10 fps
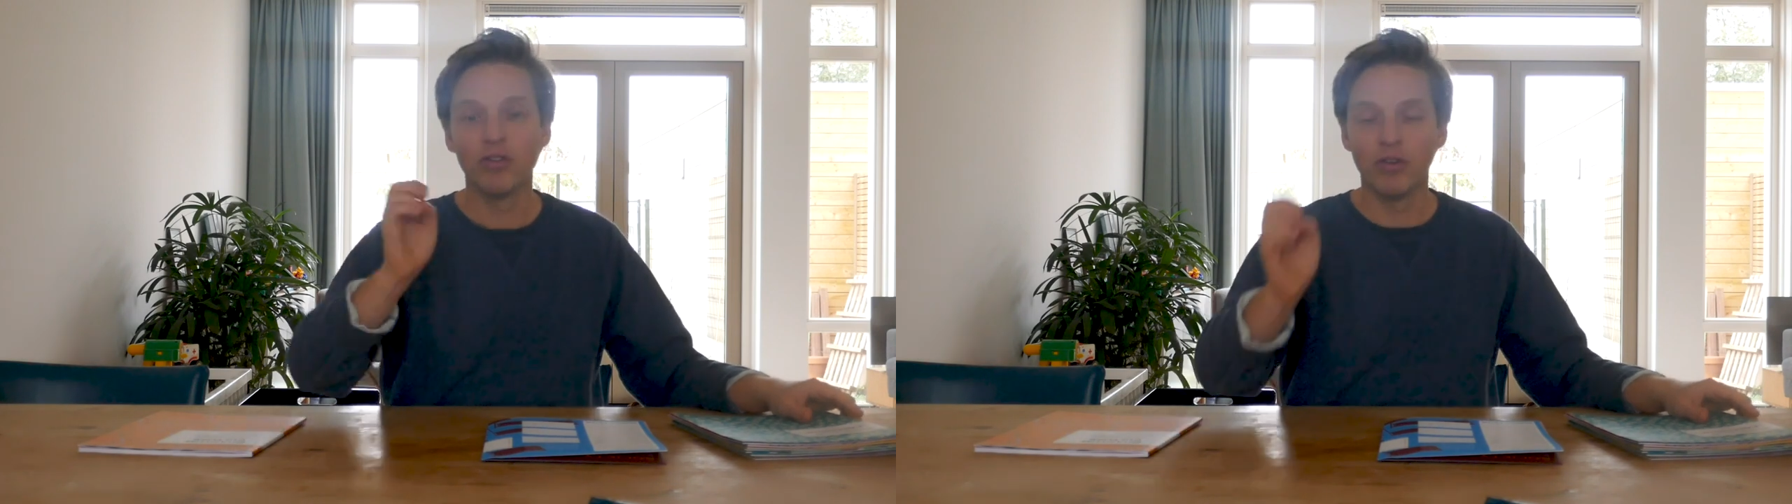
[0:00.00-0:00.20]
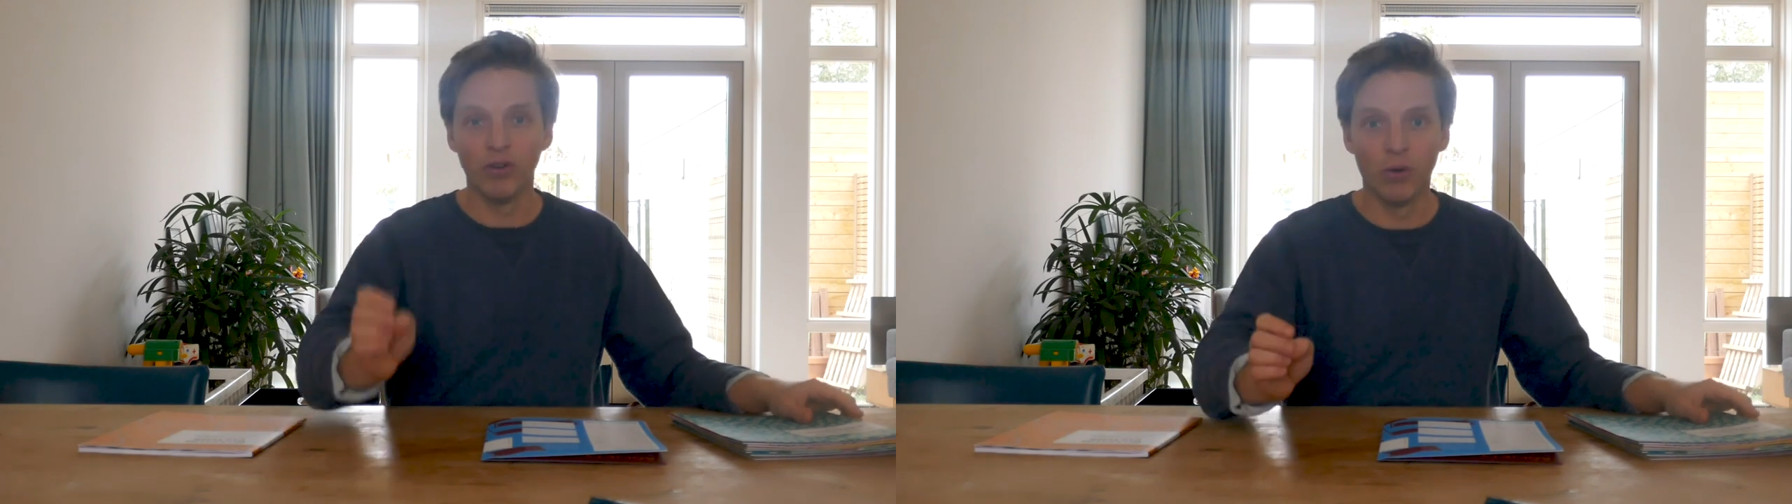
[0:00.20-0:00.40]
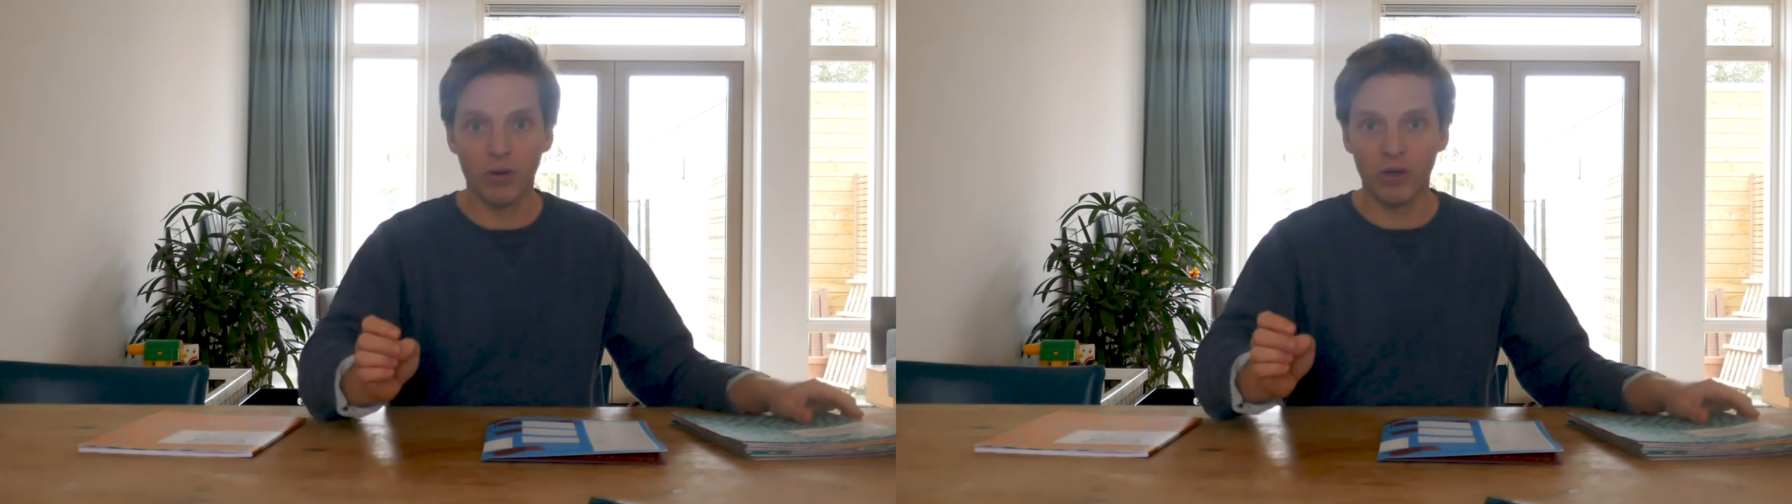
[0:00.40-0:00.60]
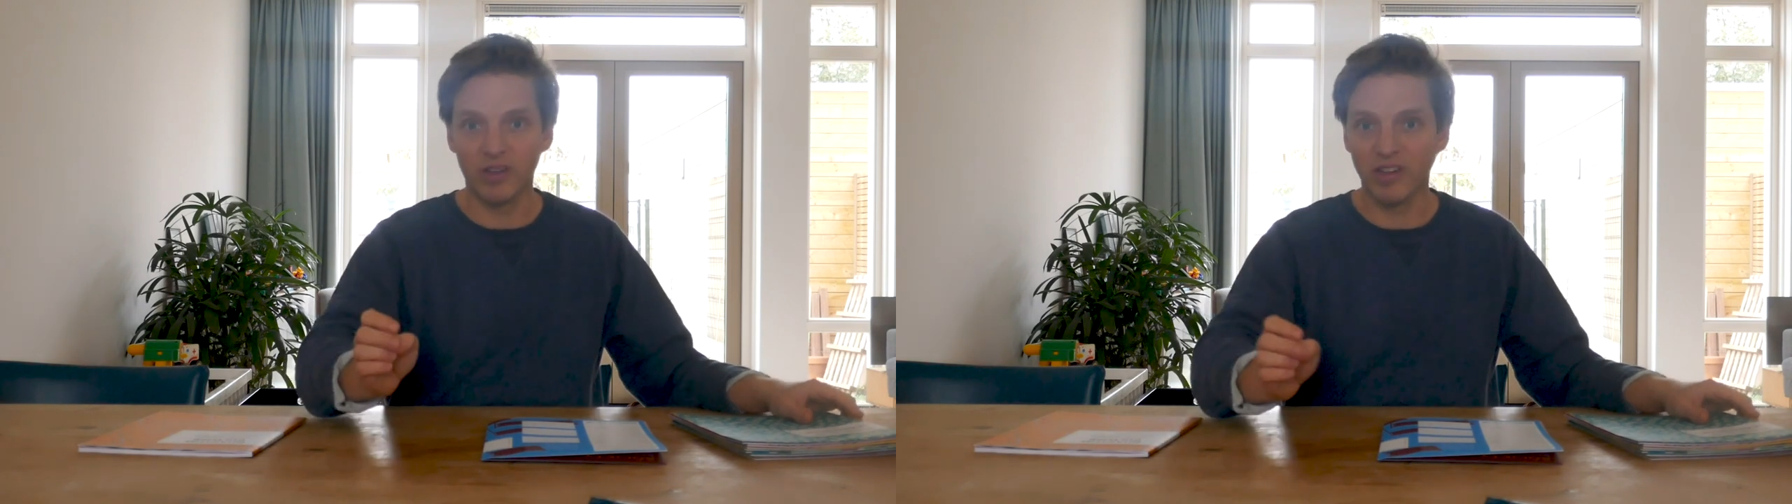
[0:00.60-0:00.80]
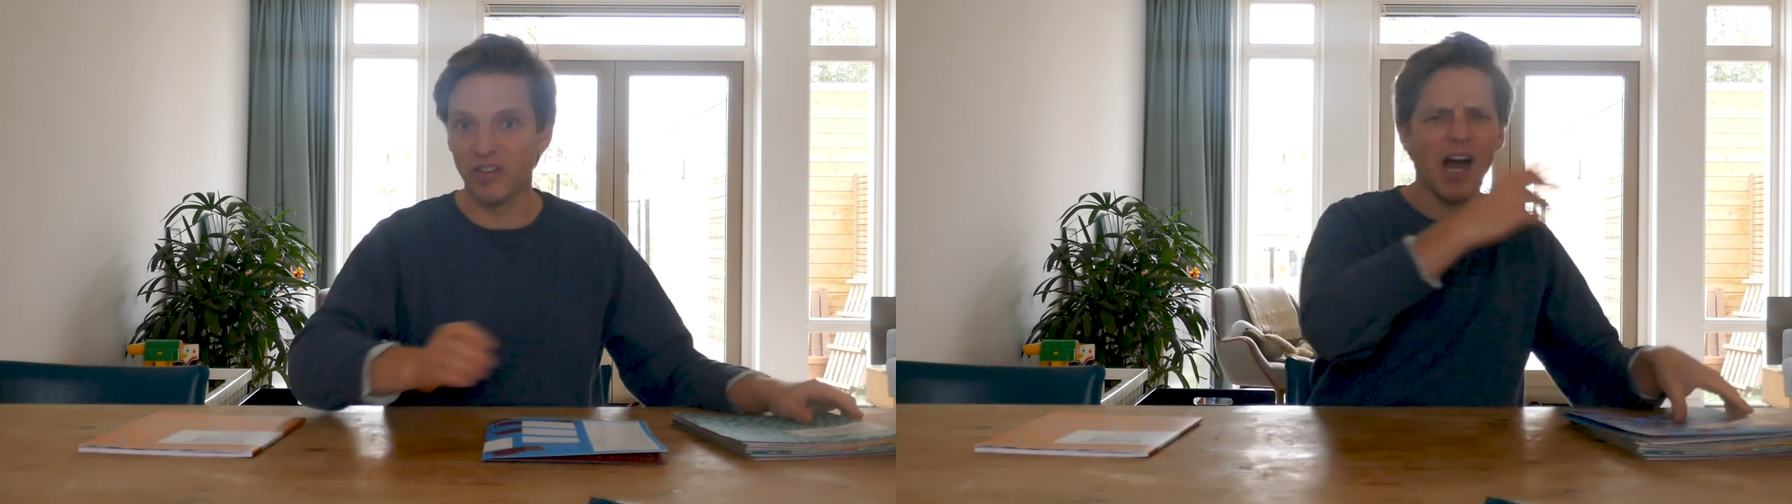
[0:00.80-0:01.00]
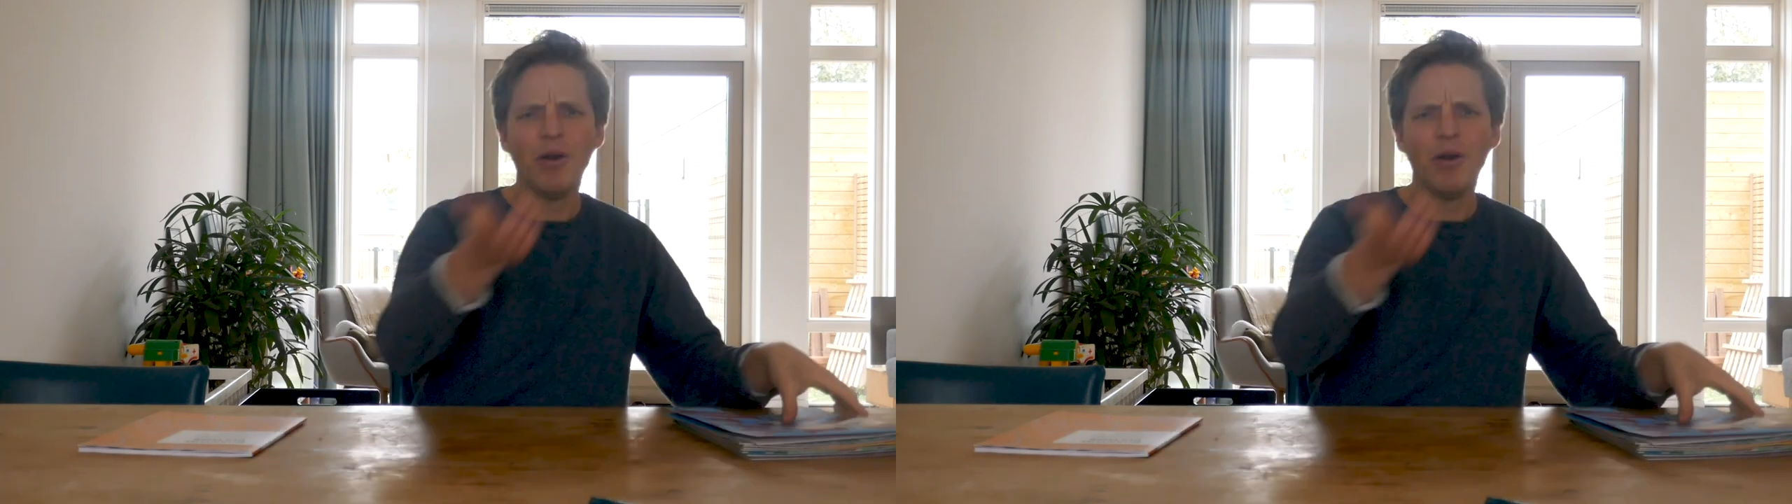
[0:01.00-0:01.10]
to your organization.